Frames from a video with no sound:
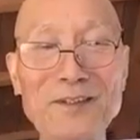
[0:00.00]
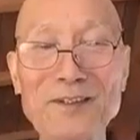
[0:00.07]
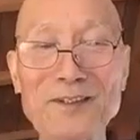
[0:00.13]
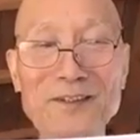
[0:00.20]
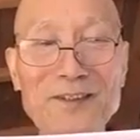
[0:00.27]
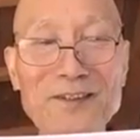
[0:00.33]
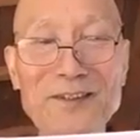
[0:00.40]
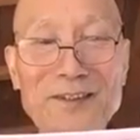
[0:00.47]

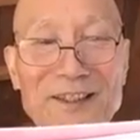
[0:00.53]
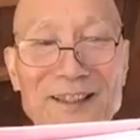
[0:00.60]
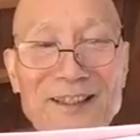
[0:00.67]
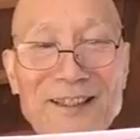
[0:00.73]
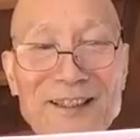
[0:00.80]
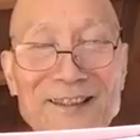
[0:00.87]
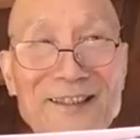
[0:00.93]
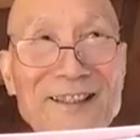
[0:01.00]
Although he
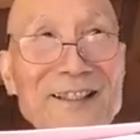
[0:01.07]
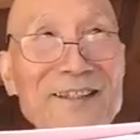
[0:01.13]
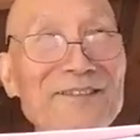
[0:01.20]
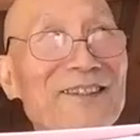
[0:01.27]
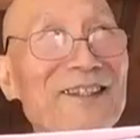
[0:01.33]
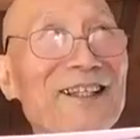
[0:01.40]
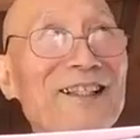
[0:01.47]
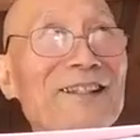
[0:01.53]
doesn't have
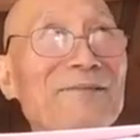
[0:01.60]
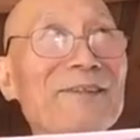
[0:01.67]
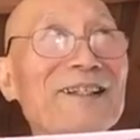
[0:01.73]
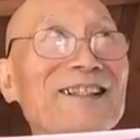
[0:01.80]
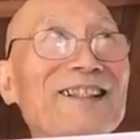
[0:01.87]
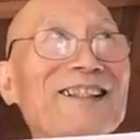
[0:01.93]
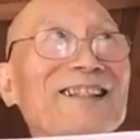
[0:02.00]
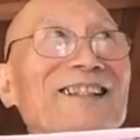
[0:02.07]
any
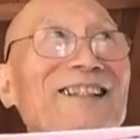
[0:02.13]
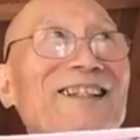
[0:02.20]
money.